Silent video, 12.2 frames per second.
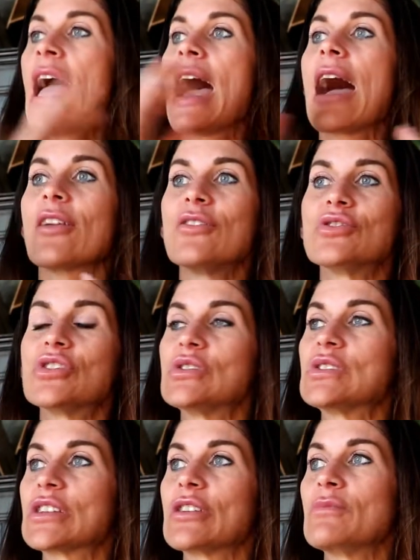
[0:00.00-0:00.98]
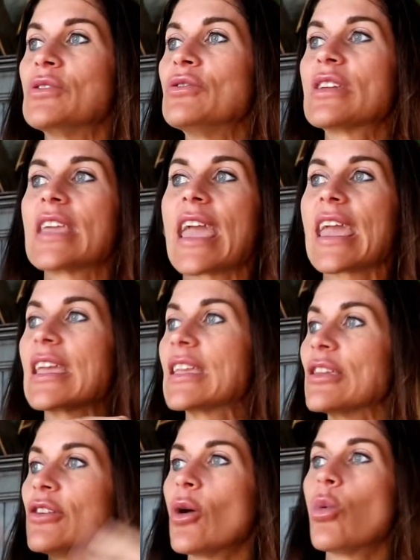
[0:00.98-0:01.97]
how you choose to communicate,
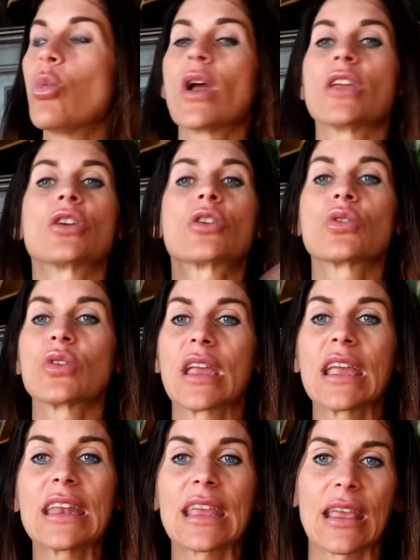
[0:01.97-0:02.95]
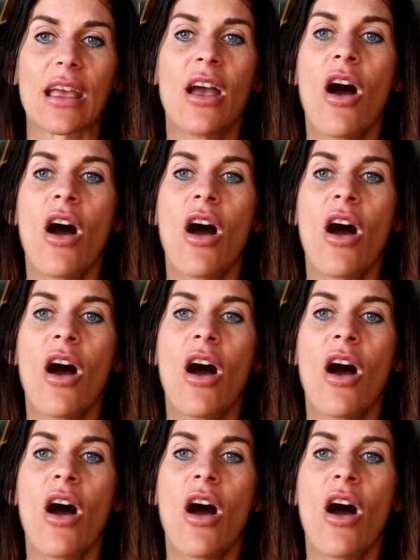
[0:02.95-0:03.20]
you know, what you're creating.